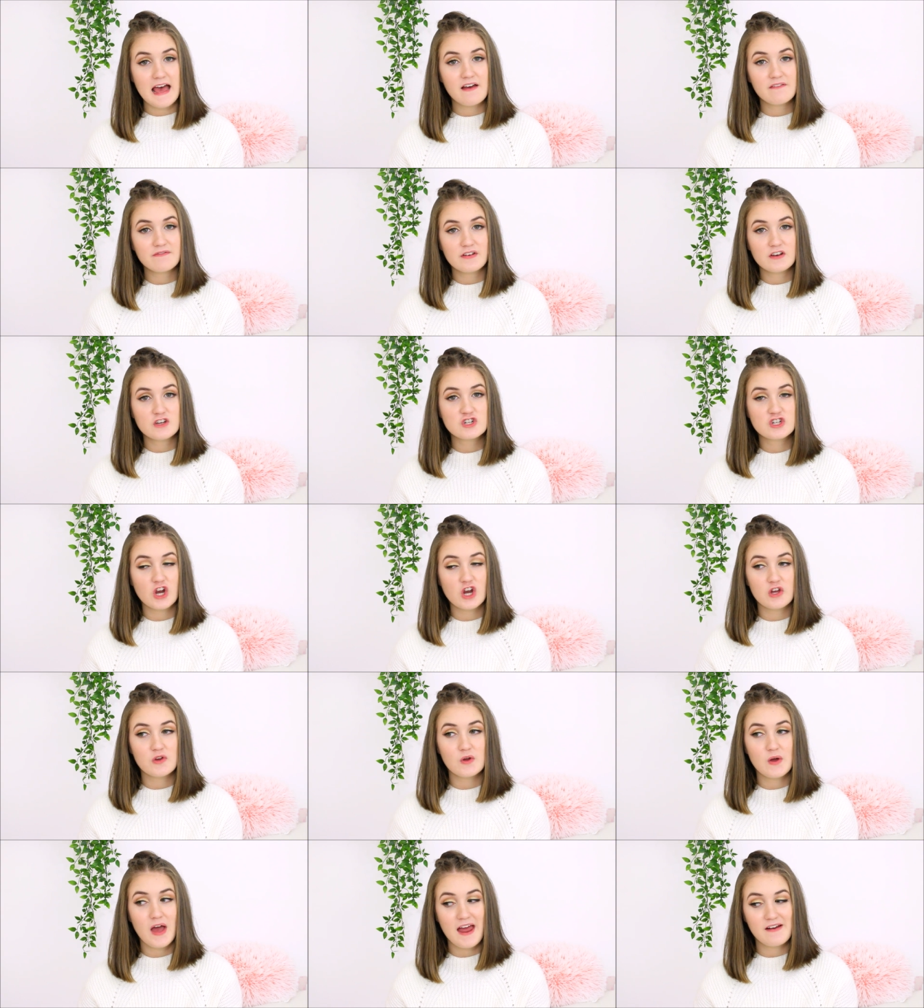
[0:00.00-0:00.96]
depth and show
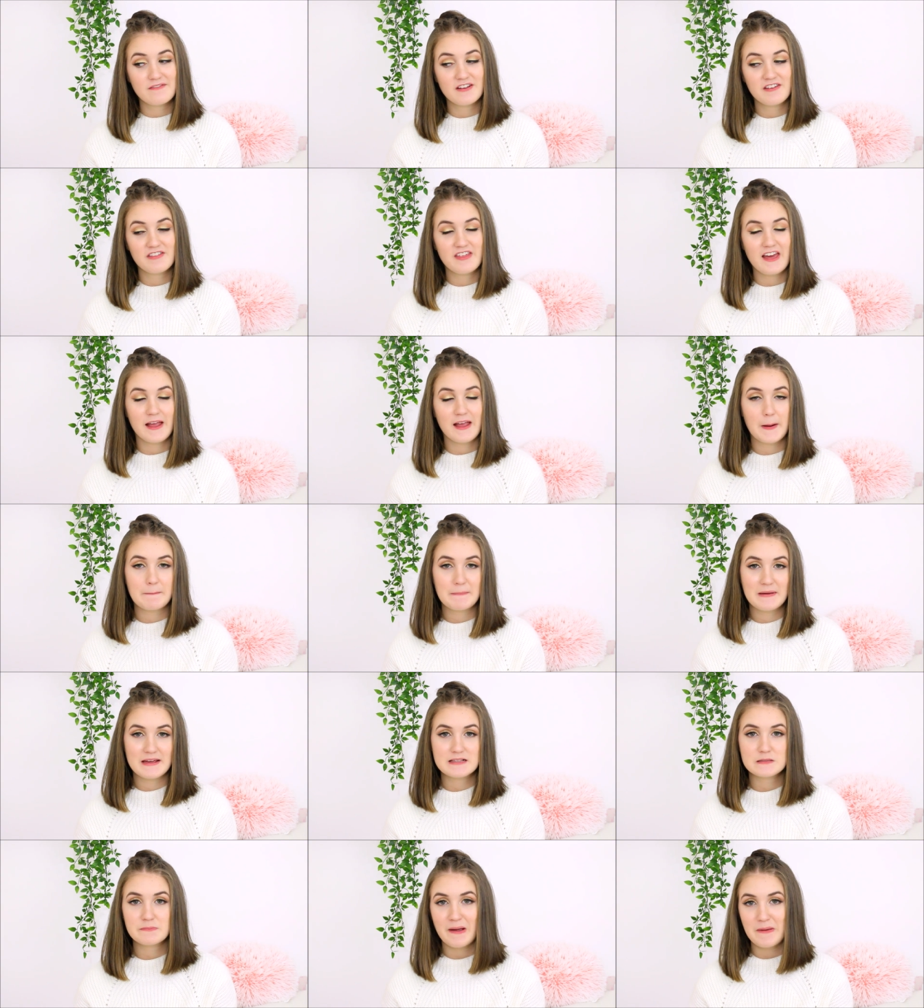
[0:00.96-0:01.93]
you everything
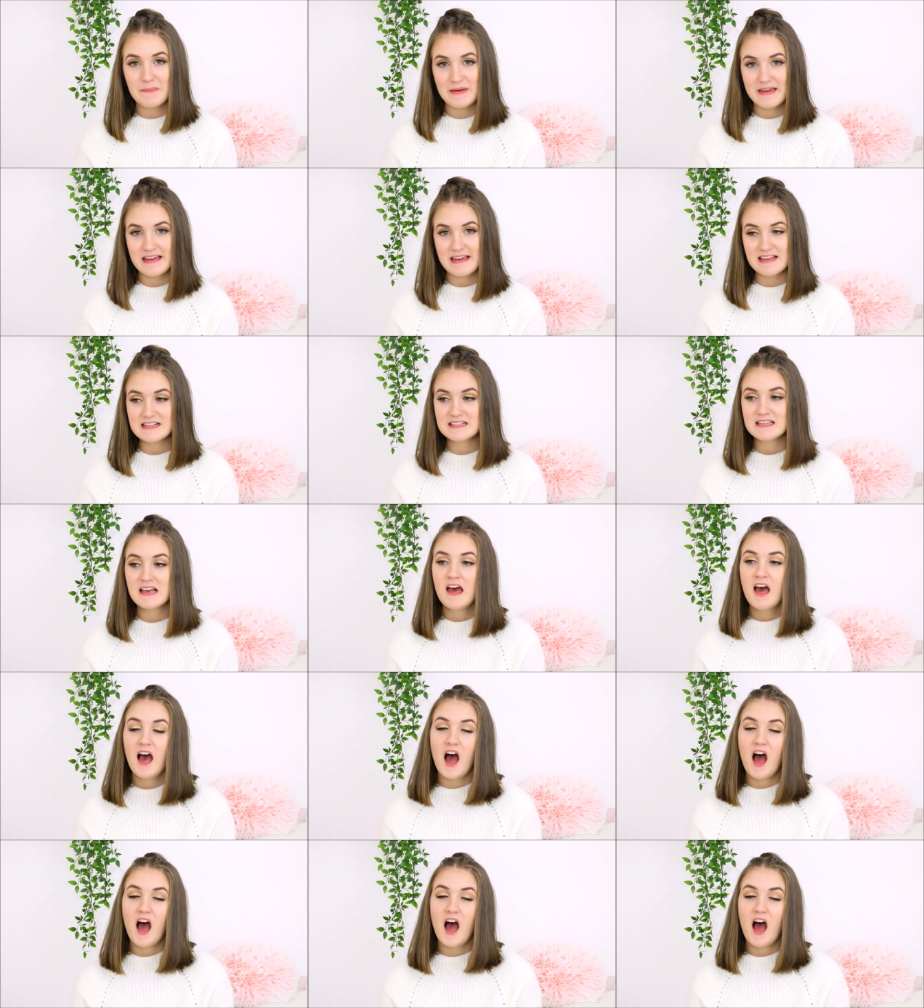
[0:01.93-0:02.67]
piece by piece.